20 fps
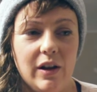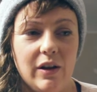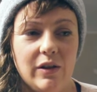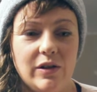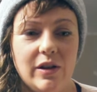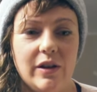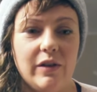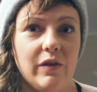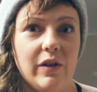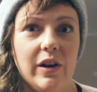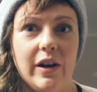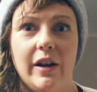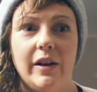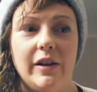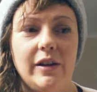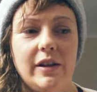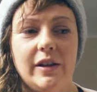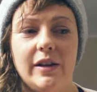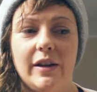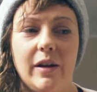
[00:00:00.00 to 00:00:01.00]
I was like right I
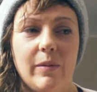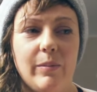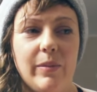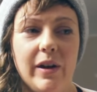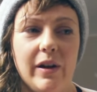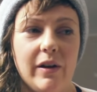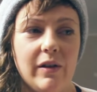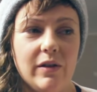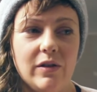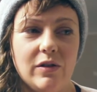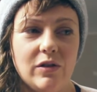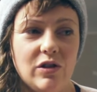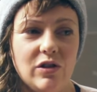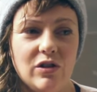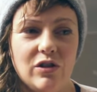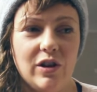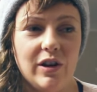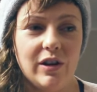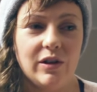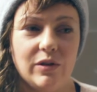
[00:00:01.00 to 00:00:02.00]
need to get better at
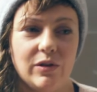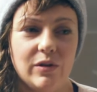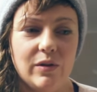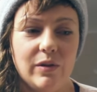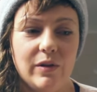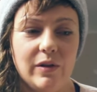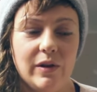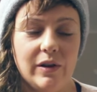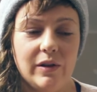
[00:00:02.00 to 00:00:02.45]
jiu-jitsu